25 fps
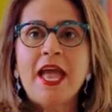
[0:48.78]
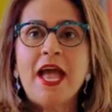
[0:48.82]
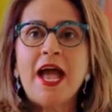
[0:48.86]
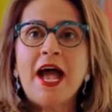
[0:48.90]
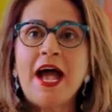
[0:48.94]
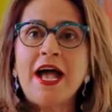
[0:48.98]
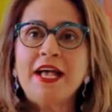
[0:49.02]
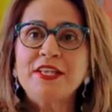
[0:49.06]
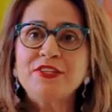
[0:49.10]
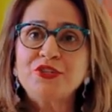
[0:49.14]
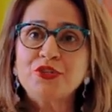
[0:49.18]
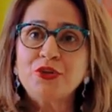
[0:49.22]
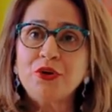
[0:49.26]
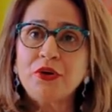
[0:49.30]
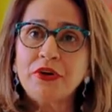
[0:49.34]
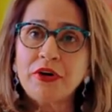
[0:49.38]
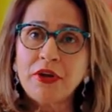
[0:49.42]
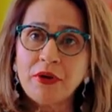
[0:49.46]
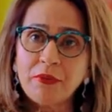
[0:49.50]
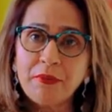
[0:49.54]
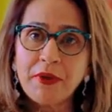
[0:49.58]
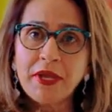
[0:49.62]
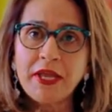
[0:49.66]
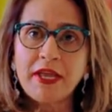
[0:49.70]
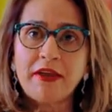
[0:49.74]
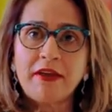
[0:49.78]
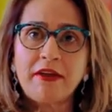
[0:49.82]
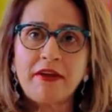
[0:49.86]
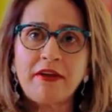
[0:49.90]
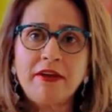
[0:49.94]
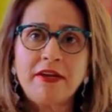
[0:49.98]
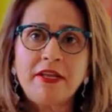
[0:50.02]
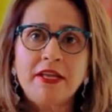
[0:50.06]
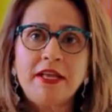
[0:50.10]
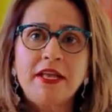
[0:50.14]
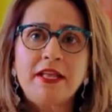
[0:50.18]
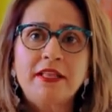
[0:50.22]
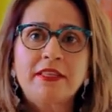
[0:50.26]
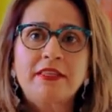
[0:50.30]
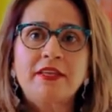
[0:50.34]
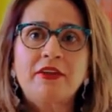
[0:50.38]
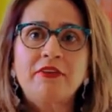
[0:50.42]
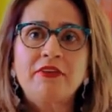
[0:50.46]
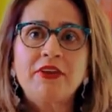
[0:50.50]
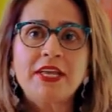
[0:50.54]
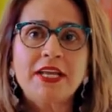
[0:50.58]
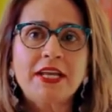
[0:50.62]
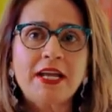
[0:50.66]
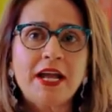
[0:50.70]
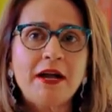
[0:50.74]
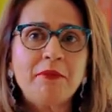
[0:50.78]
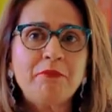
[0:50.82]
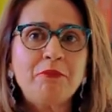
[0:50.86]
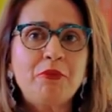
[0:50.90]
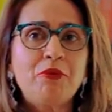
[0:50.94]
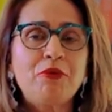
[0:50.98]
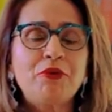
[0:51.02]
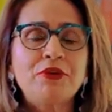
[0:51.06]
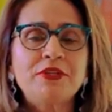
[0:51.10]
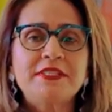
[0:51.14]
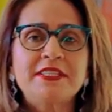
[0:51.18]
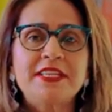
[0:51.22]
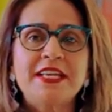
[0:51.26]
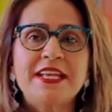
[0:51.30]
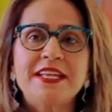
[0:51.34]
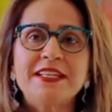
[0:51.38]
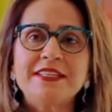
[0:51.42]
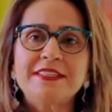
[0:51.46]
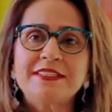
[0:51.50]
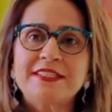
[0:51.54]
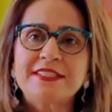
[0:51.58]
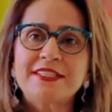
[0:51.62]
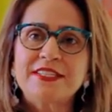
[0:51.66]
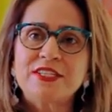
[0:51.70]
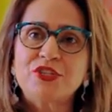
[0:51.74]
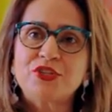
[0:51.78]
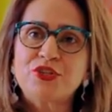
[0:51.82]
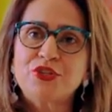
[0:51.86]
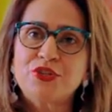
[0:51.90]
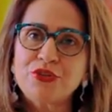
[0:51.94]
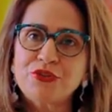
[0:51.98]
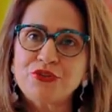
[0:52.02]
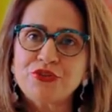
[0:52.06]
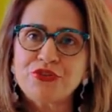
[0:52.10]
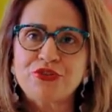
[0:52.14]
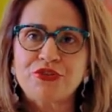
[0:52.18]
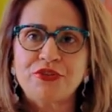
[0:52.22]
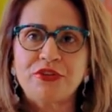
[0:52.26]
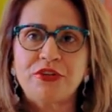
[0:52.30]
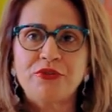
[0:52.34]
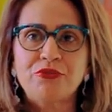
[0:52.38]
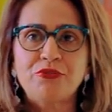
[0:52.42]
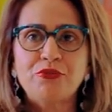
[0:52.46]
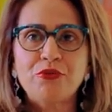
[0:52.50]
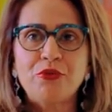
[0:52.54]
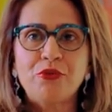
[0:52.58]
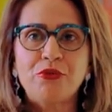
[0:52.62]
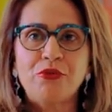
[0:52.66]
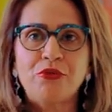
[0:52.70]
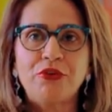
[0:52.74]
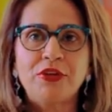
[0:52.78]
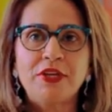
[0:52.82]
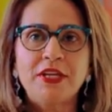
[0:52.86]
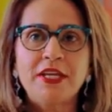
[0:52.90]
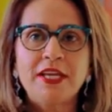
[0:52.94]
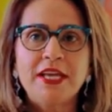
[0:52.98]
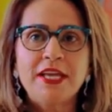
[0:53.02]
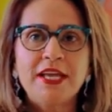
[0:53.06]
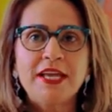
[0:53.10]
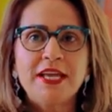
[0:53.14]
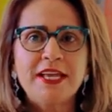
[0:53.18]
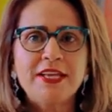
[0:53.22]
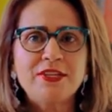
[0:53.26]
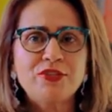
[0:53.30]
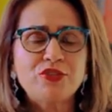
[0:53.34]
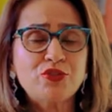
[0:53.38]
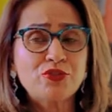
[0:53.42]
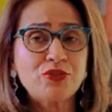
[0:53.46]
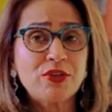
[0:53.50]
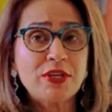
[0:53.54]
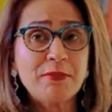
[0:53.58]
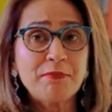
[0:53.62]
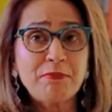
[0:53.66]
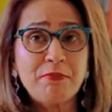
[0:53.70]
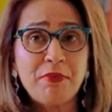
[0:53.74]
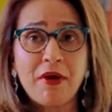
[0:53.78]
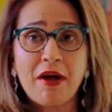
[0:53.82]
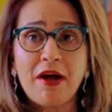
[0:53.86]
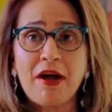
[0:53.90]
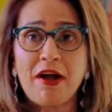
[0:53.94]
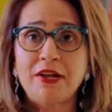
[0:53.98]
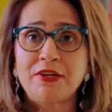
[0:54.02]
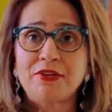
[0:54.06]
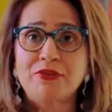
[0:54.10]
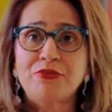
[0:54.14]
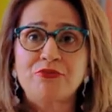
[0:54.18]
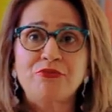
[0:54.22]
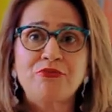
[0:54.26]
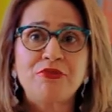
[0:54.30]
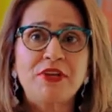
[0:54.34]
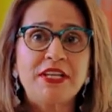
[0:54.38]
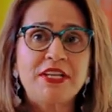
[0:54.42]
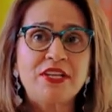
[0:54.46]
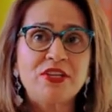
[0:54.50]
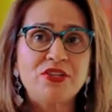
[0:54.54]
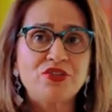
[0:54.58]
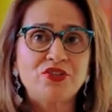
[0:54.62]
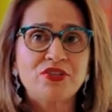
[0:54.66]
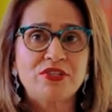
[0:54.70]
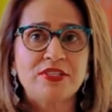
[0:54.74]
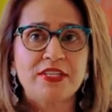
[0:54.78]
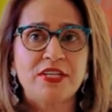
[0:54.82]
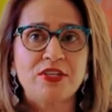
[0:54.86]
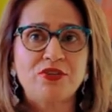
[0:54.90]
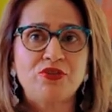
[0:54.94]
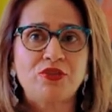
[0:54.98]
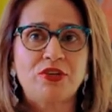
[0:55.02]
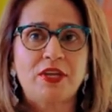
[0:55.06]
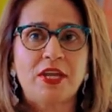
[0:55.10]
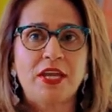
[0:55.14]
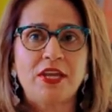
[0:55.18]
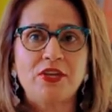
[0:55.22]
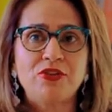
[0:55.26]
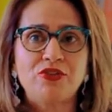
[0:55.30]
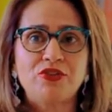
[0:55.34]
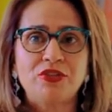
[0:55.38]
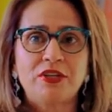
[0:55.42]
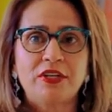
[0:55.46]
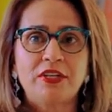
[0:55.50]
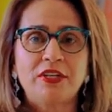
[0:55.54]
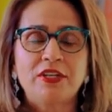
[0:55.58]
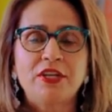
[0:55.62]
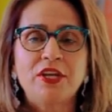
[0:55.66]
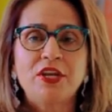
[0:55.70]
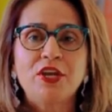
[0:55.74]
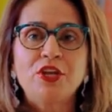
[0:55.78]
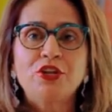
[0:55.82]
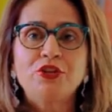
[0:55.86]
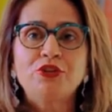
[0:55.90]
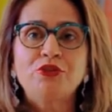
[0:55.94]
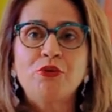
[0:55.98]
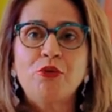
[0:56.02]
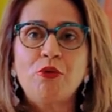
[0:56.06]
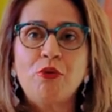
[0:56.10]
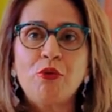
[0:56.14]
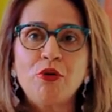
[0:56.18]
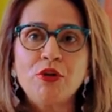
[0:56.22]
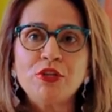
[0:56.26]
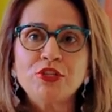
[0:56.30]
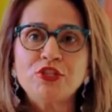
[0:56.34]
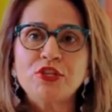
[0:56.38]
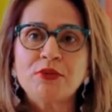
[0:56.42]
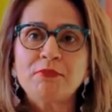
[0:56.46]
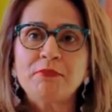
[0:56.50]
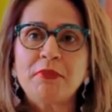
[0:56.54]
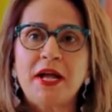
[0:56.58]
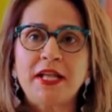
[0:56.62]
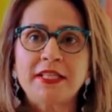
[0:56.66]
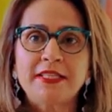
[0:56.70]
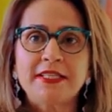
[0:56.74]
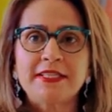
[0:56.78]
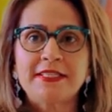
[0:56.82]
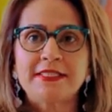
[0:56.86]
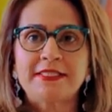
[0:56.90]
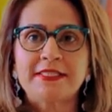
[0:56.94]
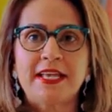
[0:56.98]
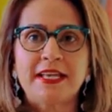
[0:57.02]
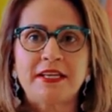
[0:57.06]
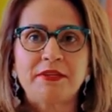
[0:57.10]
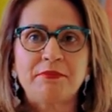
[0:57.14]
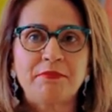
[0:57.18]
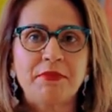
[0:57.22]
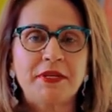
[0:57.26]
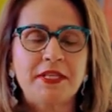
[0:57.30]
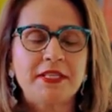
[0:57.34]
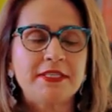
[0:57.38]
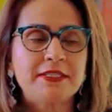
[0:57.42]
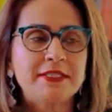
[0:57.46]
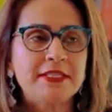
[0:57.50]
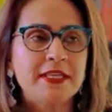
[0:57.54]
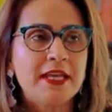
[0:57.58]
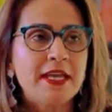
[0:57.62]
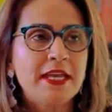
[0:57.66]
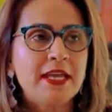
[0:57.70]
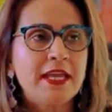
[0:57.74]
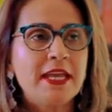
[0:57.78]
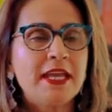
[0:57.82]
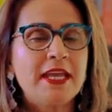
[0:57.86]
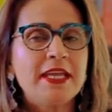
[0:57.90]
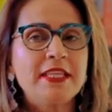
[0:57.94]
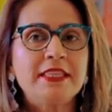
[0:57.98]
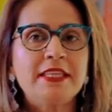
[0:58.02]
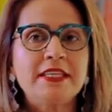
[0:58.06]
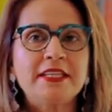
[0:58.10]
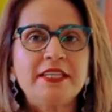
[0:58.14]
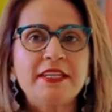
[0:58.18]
As you are aware, Tariqa Board's institutional role is to impart religious education to all Jamaati segments in the